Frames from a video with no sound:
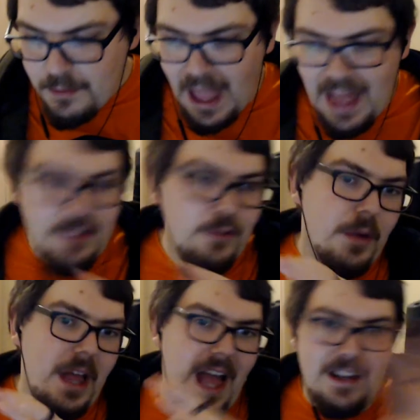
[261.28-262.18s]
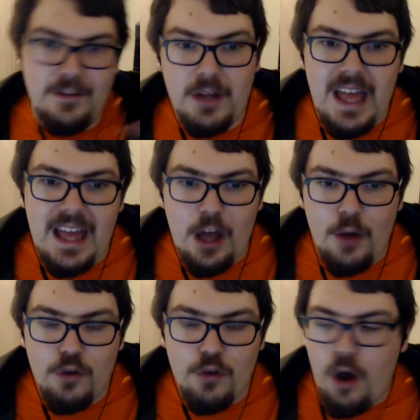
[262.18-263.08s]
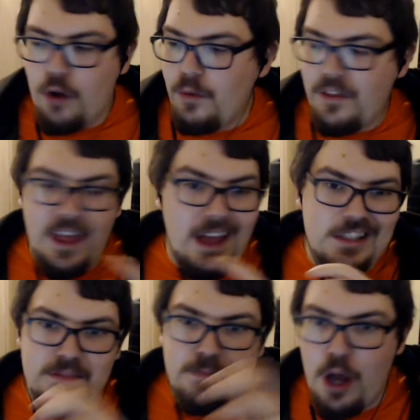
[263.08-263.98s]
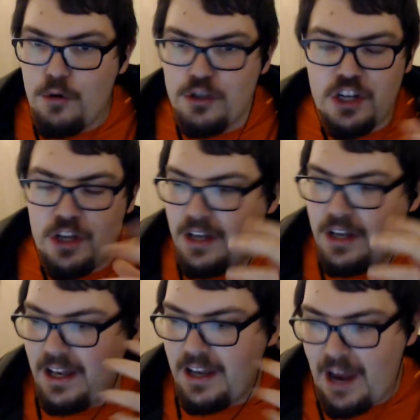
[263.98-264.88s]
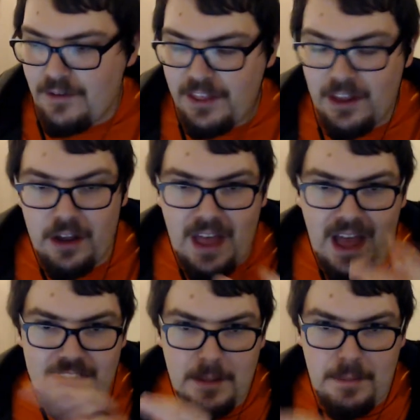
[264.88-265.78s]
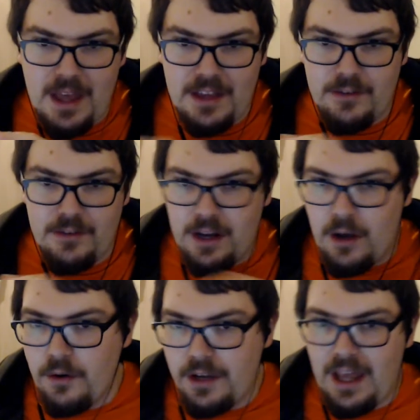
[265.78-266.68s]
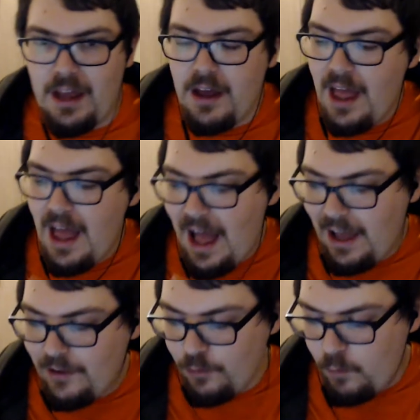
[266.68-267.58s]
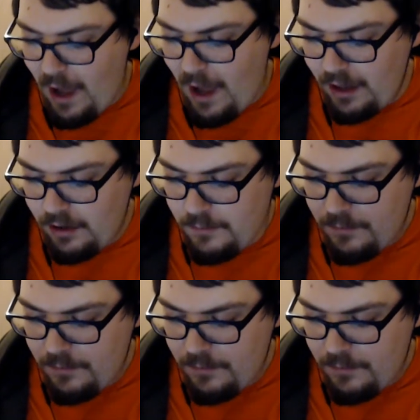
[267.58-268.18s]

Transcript: And it goes on with the explosion and everything like that appearing on here as well.